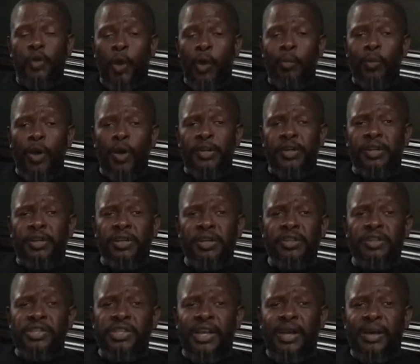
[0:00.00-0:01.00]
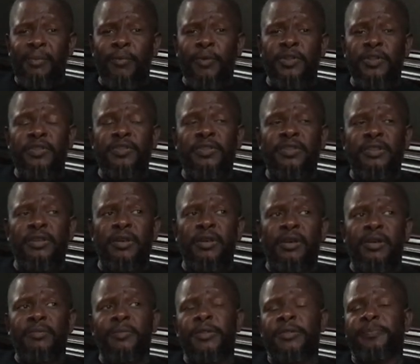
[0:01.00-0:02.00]
Omar did a good job with the
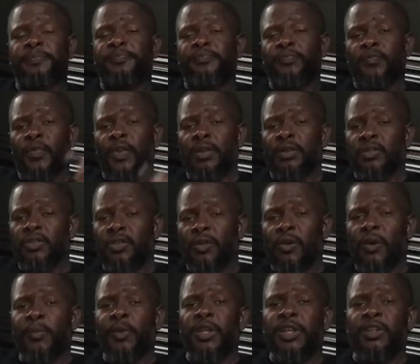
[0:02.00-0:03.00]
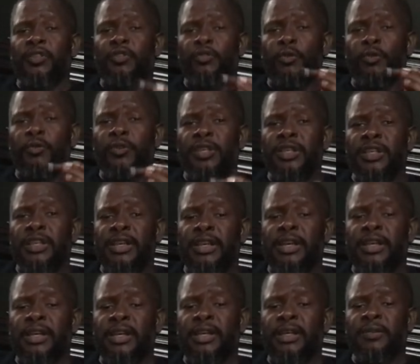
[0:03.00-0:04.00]
cigar. So I'm getting through
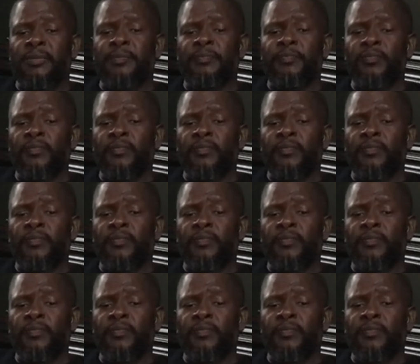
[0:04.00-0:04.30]
the uh,